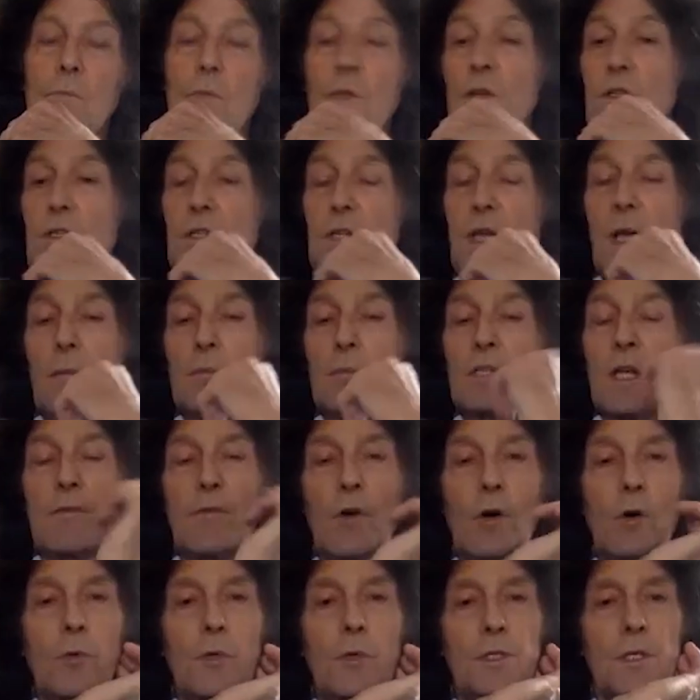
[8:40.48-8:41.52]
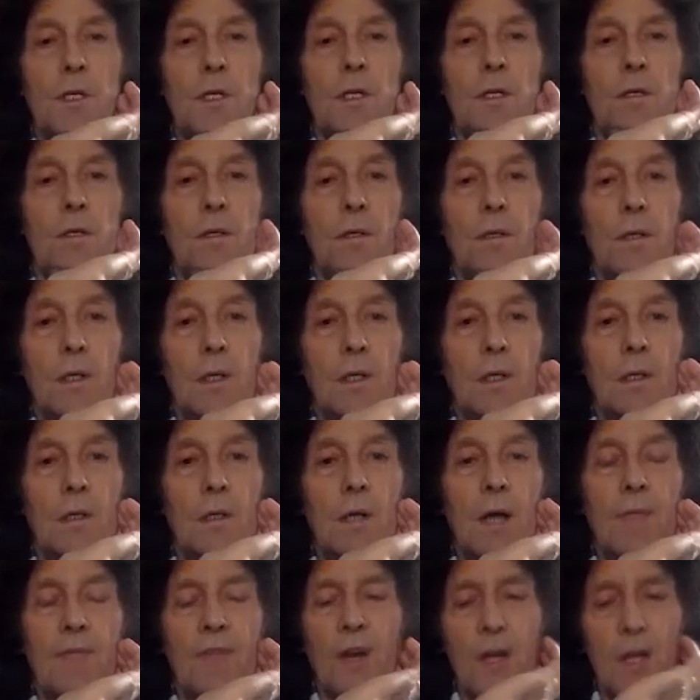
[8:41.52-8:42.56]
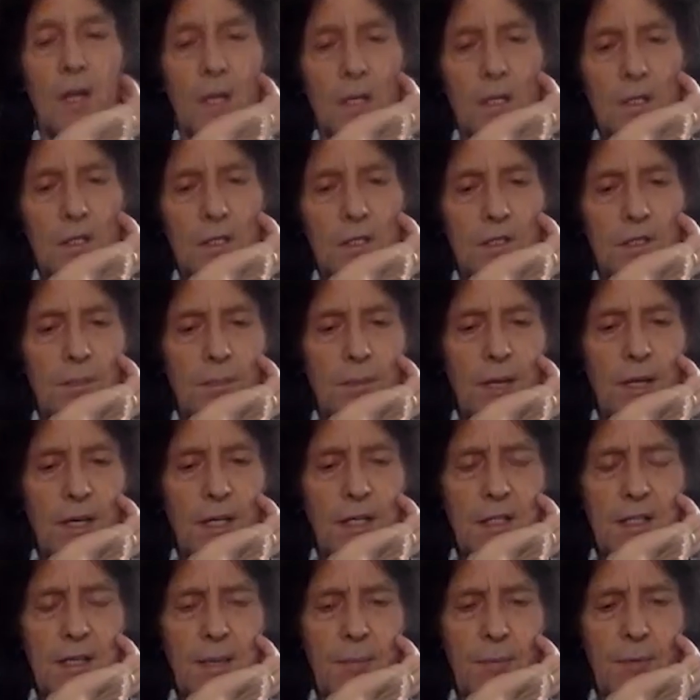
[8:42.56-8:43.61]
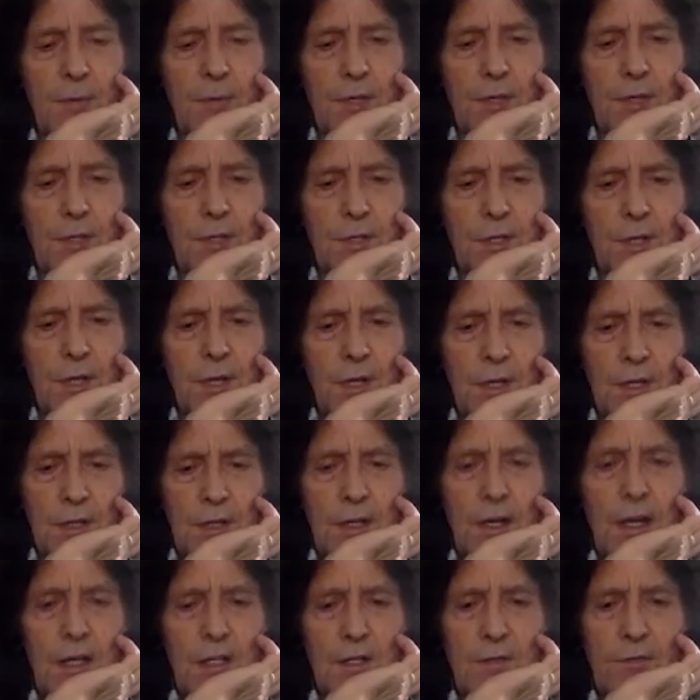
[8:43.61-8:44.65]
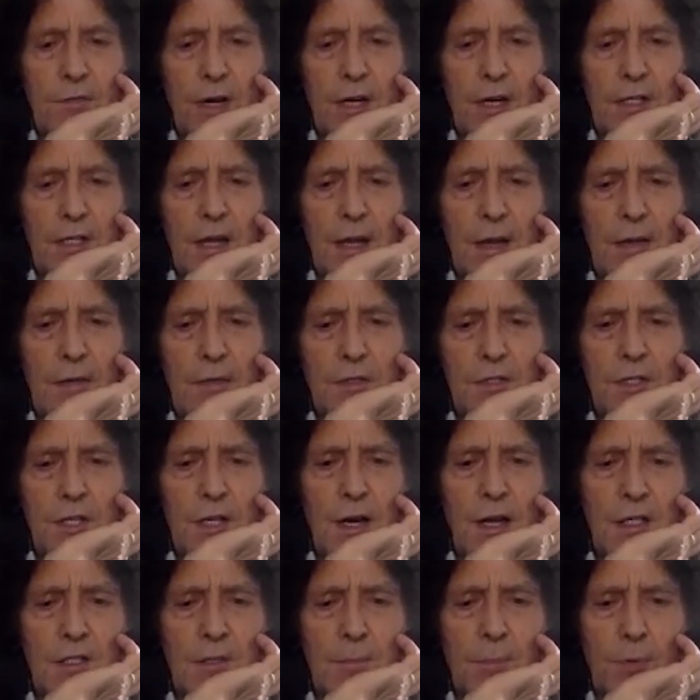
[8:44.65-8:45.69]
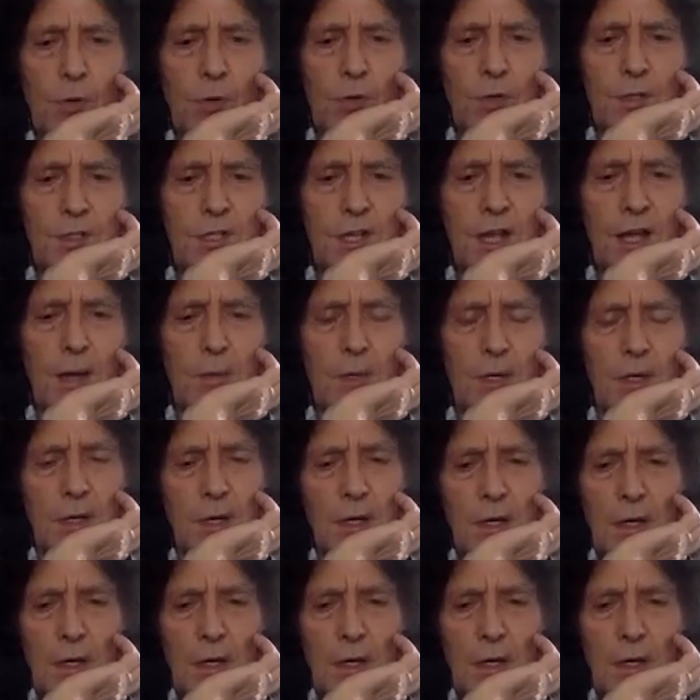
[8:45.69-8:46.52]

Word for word: The same as I've always done. Uh, I'm very conscious of my contemporaries, the okay. likes of Ray Davies, the likes of Paul Simon.